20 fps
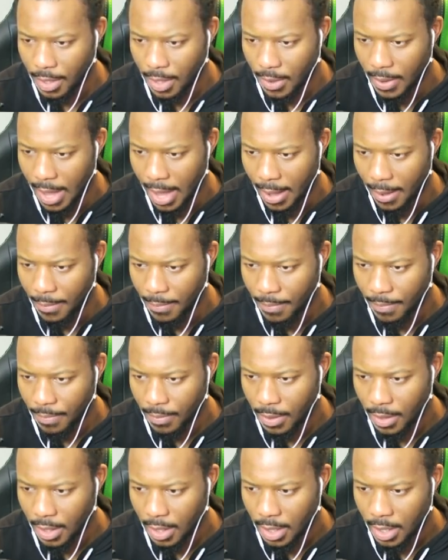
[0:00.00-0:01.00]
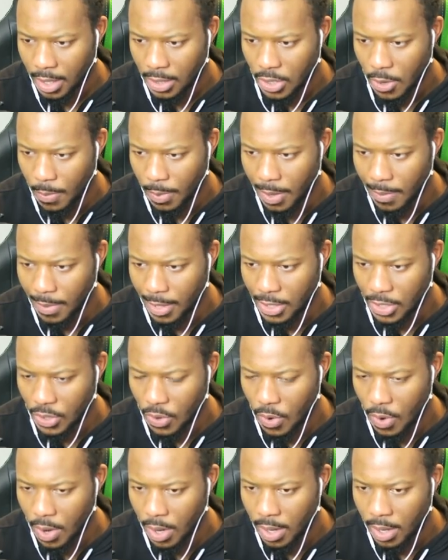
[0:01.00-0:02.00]
Okay. Let's open up this
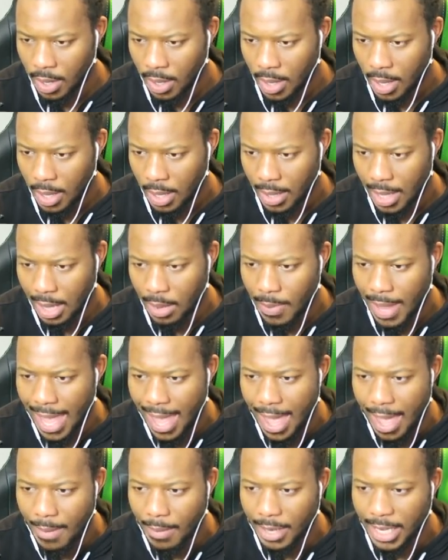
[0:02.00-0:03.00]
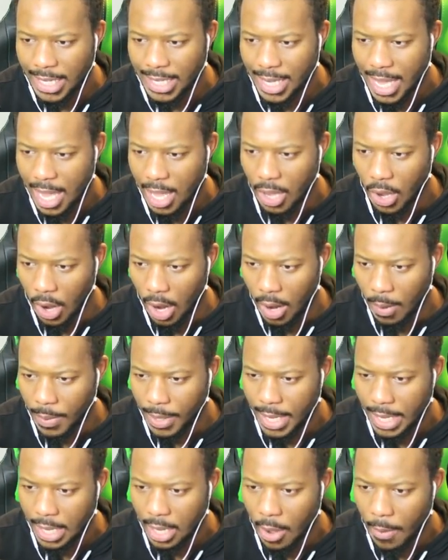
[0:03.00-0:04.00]
door. Now that we got Emily's key card,
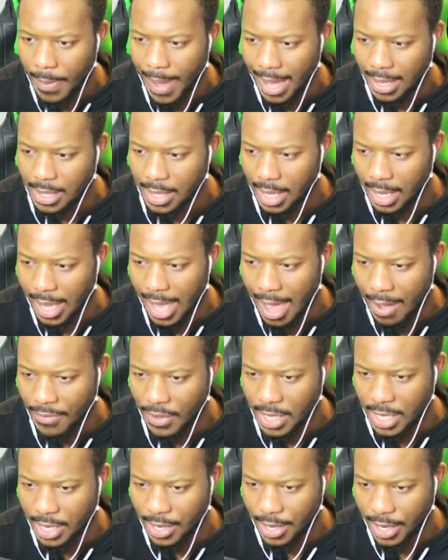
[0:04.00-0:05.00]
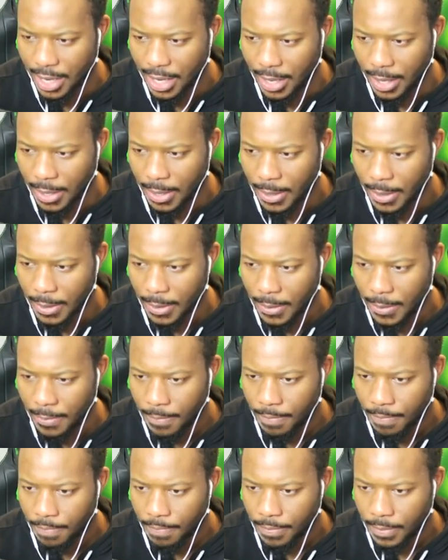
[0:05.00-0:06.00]
we need to go back to the cafeteria.
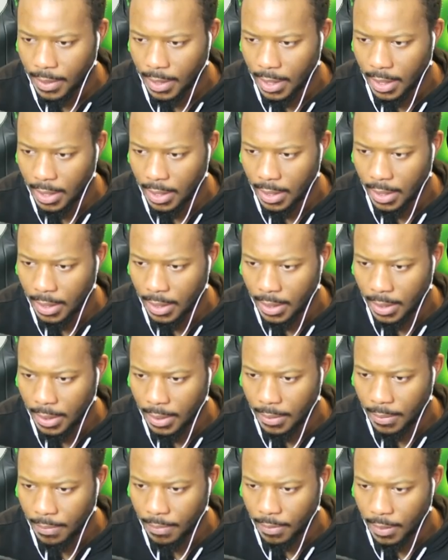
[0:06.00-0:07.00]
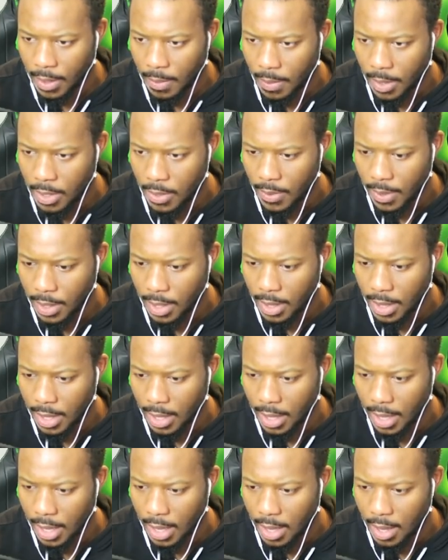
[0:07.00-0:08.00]
Um, can we do
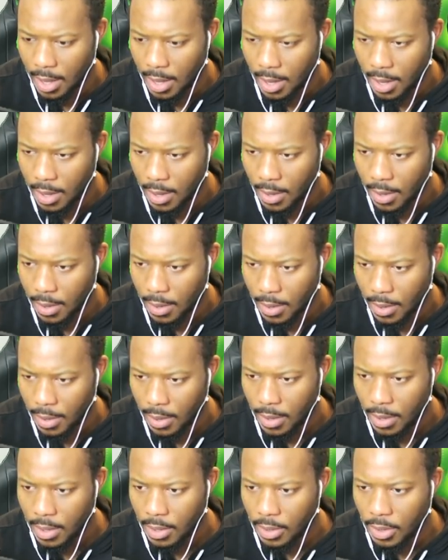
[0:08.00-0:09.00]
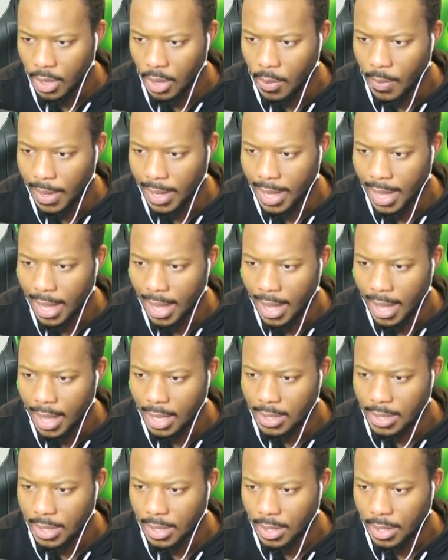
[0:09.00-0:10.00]
anything here? No, we
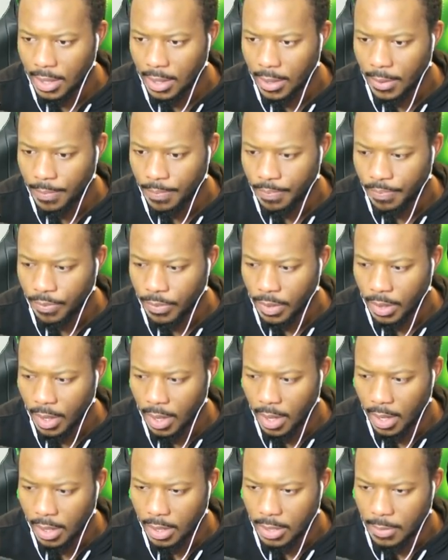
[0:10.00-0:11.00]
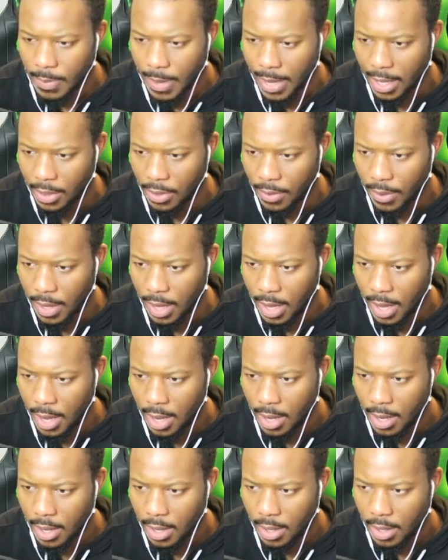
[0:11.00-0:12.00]
can't. All right, let's make it through
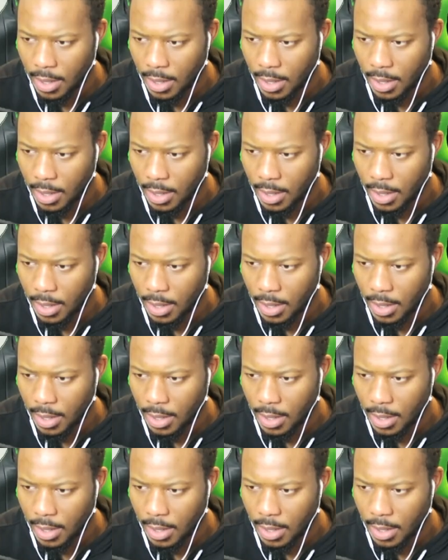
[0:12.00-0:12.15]
here.